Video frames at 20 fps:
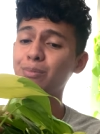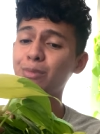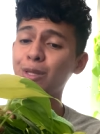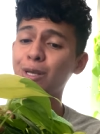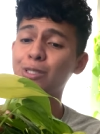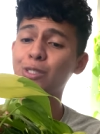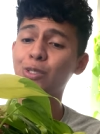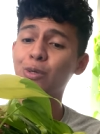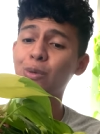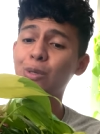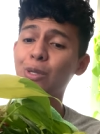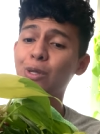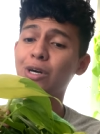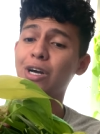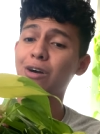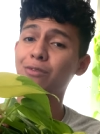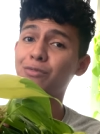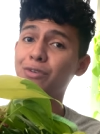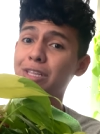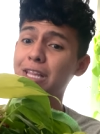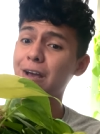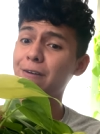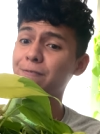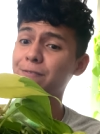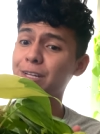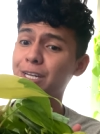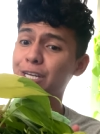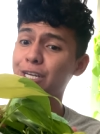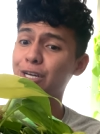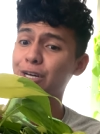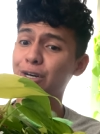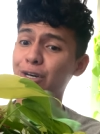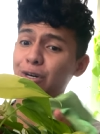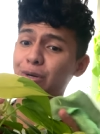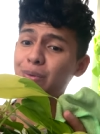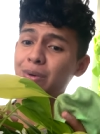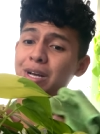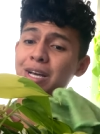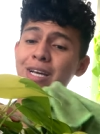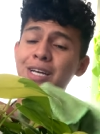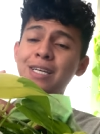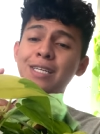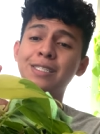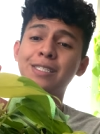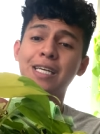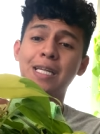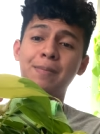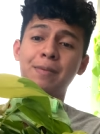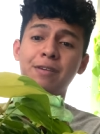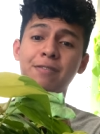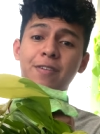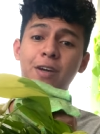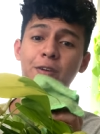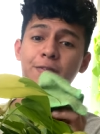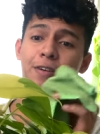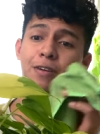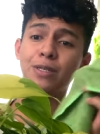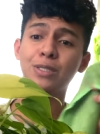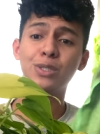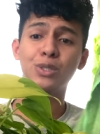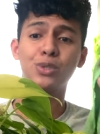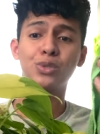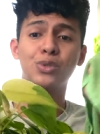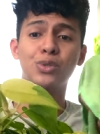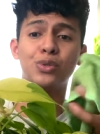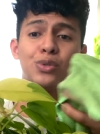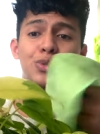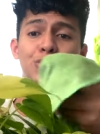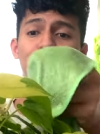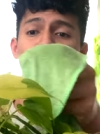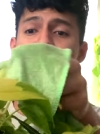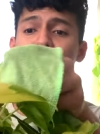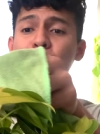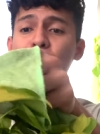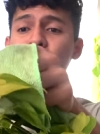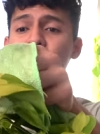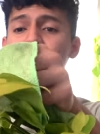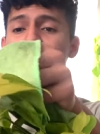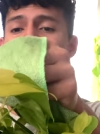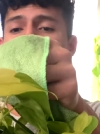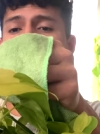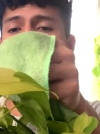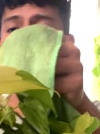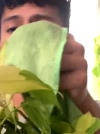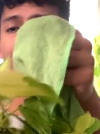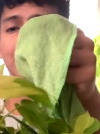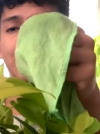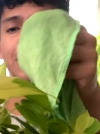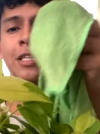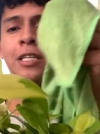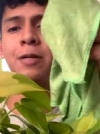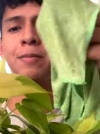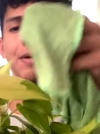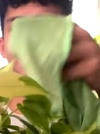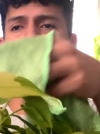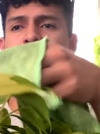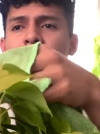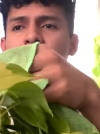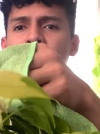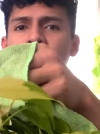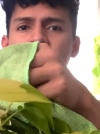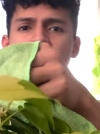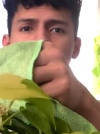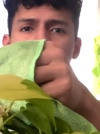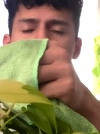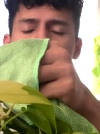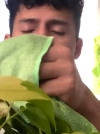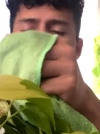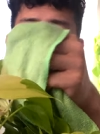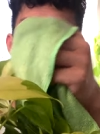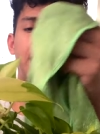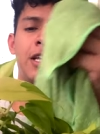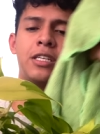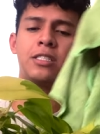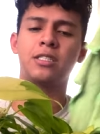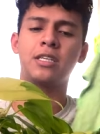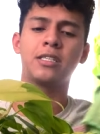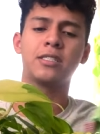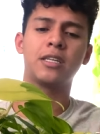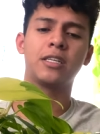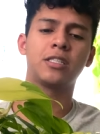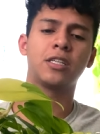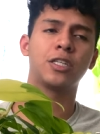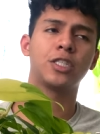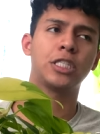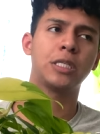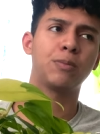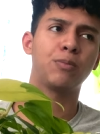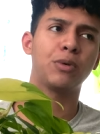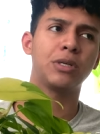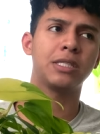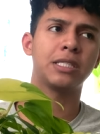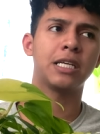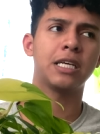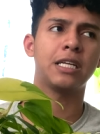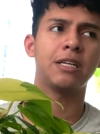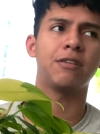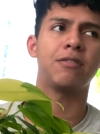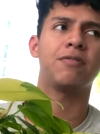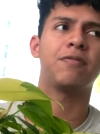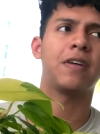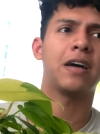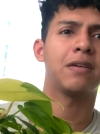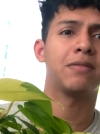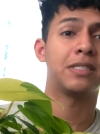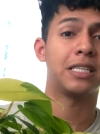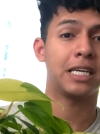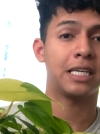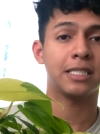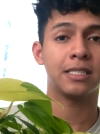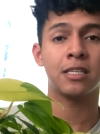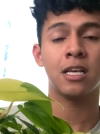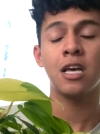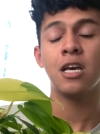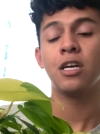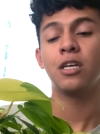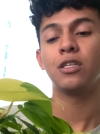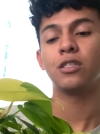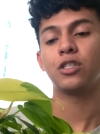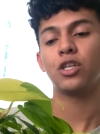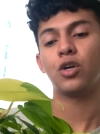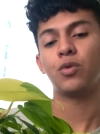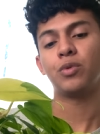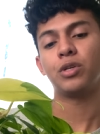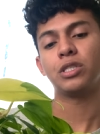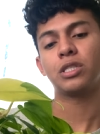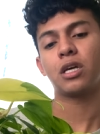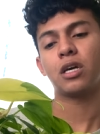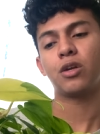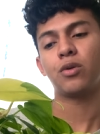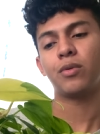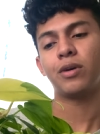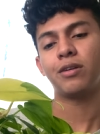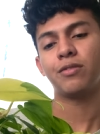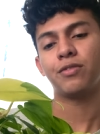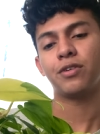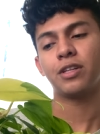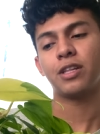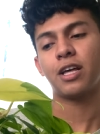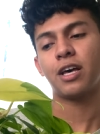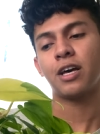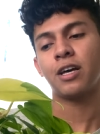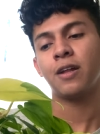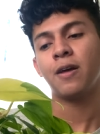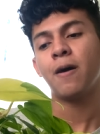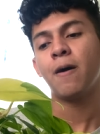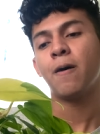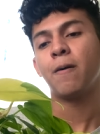So look out for that video. It's gonna be very, very soon. I ended up getting it yesterday and it says that it's gonna ship within five days. So we just gotta wait for that.